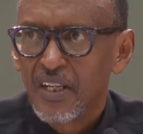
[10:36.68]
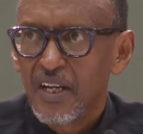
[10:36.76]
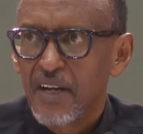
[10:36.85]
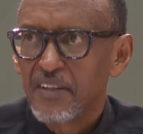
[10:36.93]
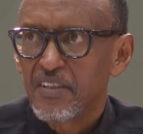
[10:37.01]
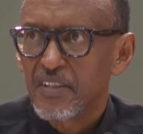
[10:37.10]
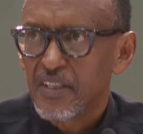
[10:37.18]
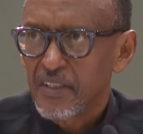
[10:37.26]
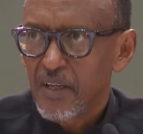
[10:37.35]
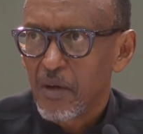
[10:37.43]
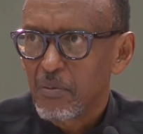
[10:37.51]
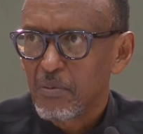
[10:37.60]
and
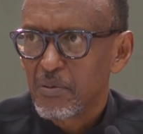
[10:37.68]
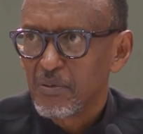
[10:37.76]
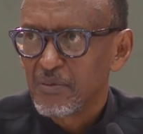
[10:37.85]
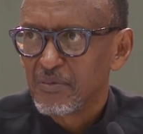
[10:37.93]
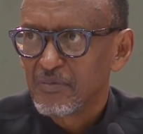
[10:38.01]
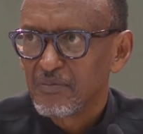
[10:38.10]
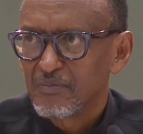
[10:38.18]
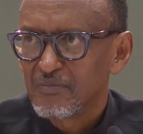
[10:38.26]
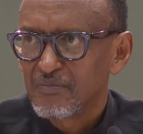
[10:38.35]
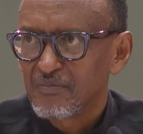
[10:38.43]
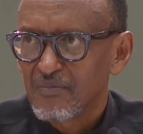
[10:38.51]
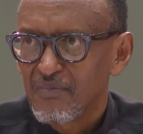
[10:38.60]
setup.
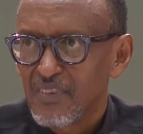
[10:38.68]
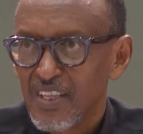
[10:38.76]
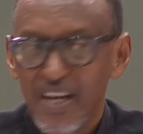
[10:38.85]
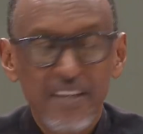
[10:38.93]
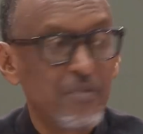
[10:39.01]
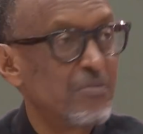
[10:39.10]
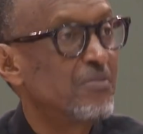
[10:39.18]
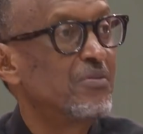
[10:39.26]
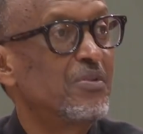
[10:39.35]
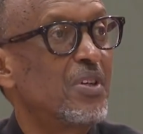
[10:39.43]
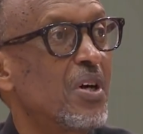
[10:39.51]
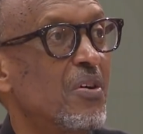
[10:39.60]
And
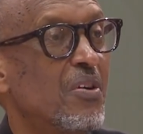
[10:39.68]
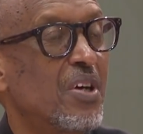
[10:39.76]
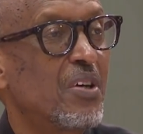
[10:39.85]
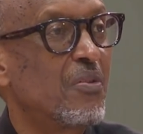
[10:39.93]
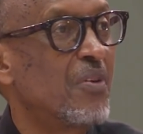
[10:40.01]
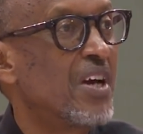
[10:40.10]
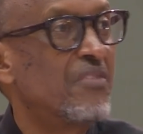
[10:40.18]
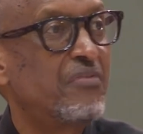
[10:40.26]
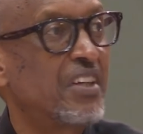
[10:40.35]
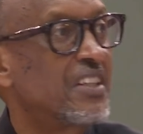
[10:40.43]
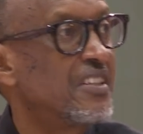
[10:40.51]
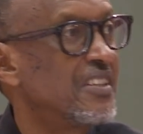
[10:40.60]
we
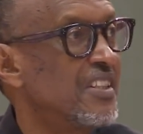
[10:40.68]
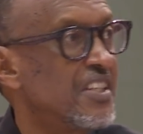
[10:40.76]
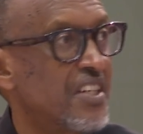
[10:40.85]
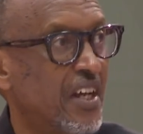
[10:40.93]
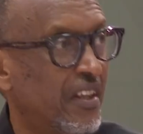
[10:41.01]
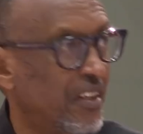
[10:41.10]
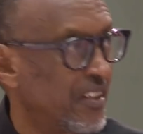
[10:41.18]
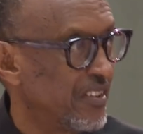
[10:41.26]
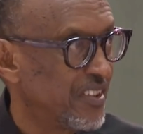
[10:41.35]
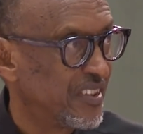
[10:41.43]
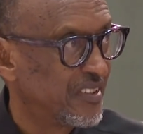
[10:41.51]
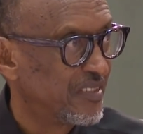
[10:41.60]
affect each other.
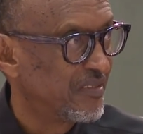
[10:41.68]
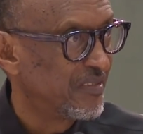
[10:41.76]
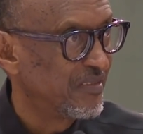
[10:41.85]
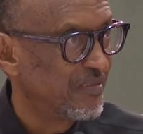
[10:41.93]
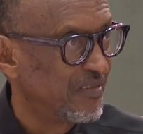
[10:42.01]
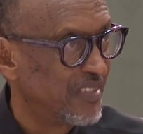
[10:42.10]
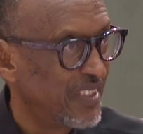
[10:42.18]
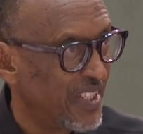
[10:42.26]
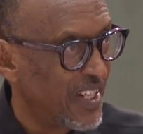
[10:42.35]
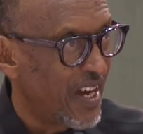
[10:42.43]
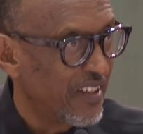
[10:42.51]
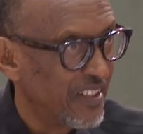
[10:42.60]

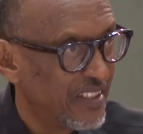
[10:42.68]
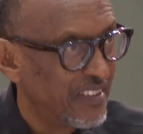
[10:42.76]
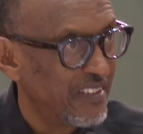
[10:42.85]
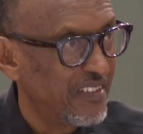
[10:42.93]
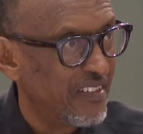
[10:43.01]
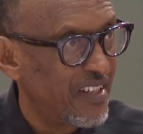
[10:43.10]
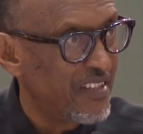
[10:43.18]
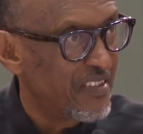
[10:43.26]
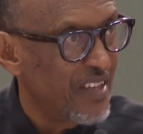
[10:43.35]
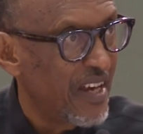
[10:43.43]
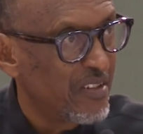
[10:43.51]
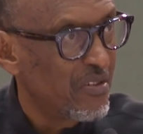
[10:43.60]
There again, there is
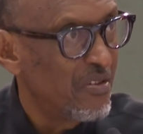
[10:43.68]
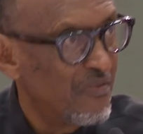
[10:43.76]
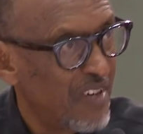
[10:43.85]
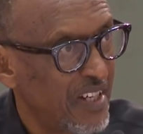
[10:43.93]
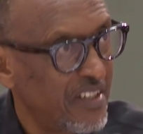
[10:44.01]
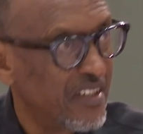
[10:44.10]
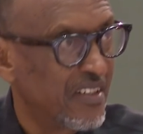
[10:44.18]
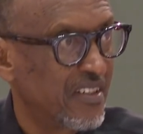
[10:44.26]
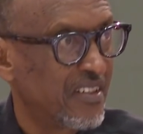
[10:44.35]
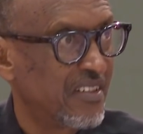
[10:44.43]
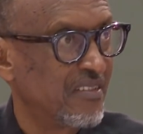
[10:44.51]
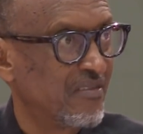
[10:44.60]
that
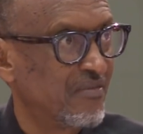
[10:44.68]
convergence.